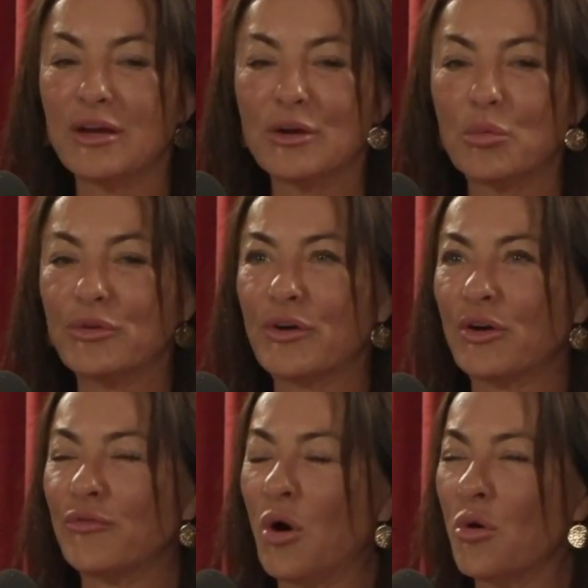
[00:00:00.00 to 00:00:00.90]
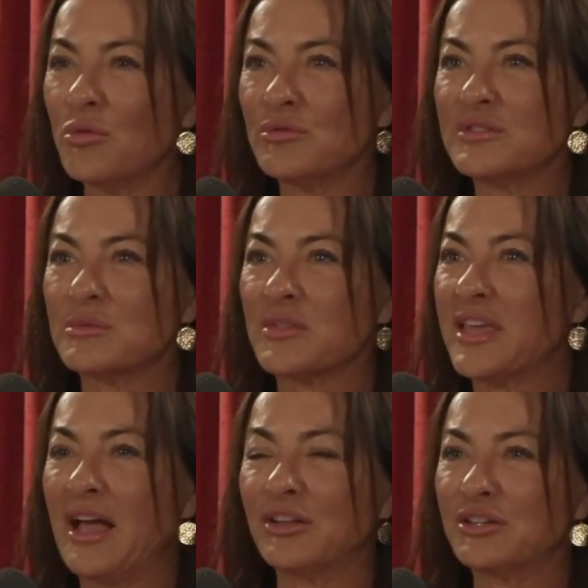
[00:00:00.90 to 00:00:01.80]
with our phones and with
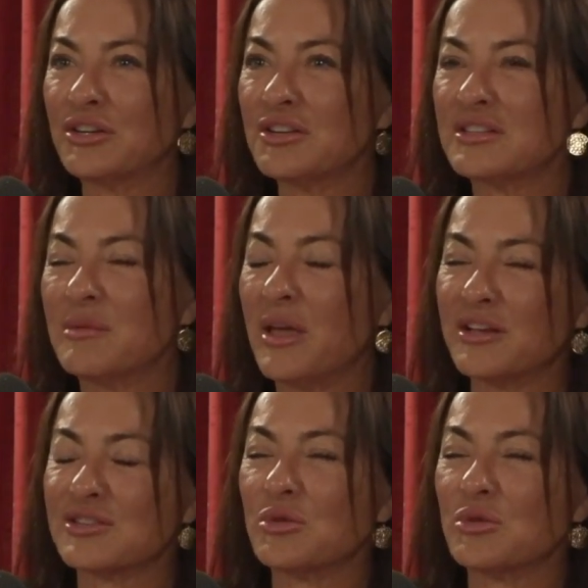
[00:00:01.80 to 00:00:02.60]
calendars, they make it so